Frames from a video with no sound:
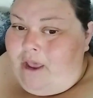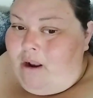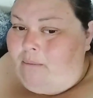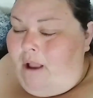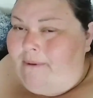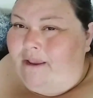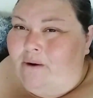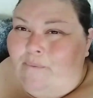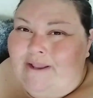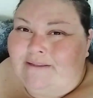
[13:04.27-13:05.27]
yet. I'm probably
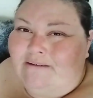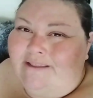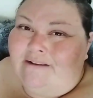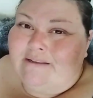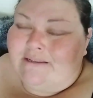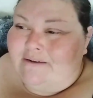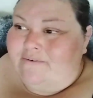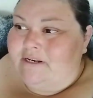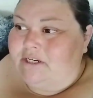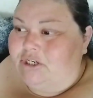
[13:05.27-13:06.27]
gonna wait till later this
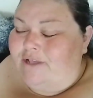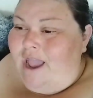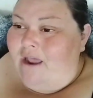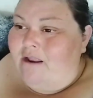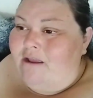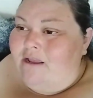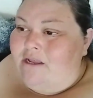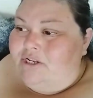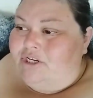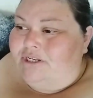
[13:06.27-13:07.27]
evening to do that,
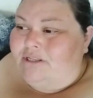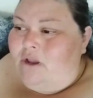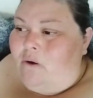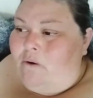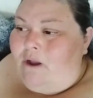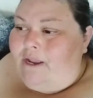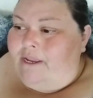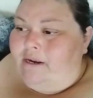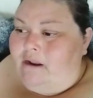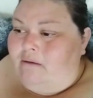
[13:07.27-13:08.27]
just so I
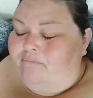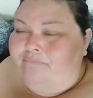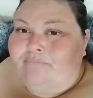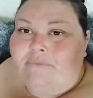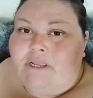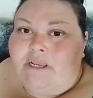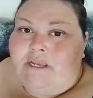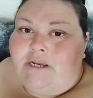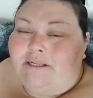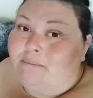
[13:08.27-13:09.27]
can um,
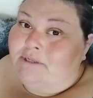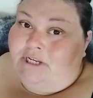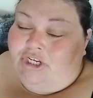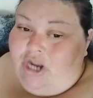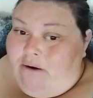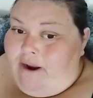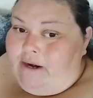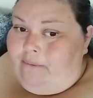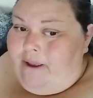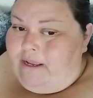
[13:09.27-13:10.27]
I'm gonna take a shower
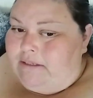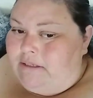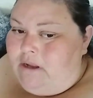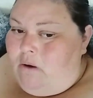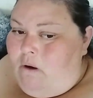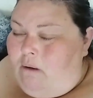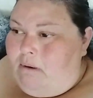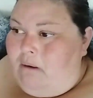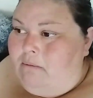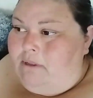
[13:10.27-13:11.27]
anyway, so I'll
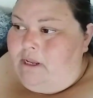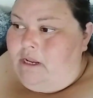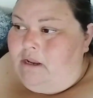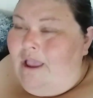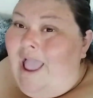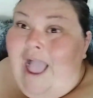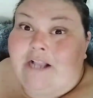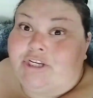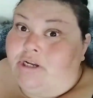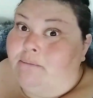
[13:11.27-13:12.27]
probably
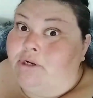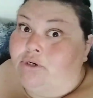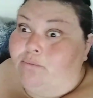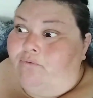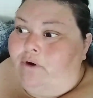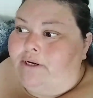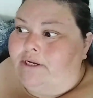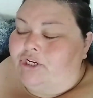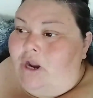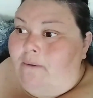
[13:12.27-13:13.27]
actually I'm gonna do before I
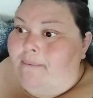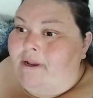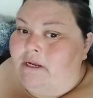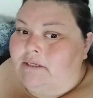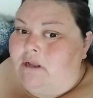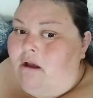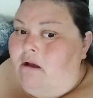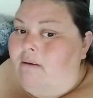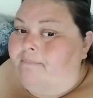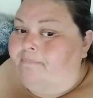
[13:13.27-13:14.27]
take a shower because
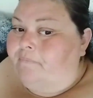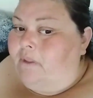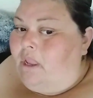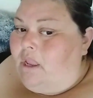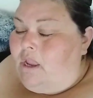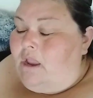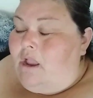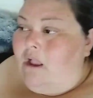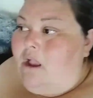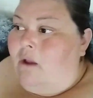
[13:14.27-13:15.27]
um
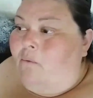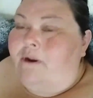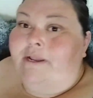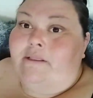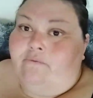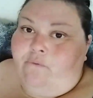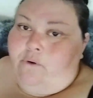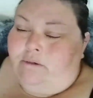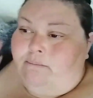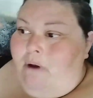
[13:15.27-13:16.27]
I want to get the
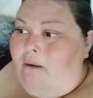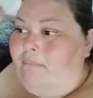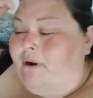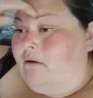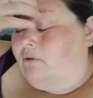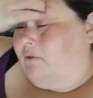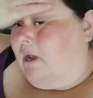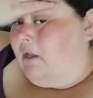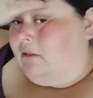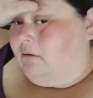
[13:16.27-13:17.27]
floors mopped, but I'll do
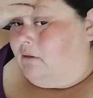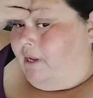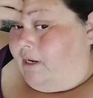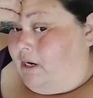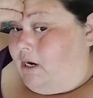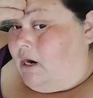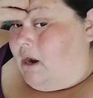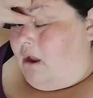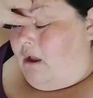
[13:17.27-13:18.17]
that a little later.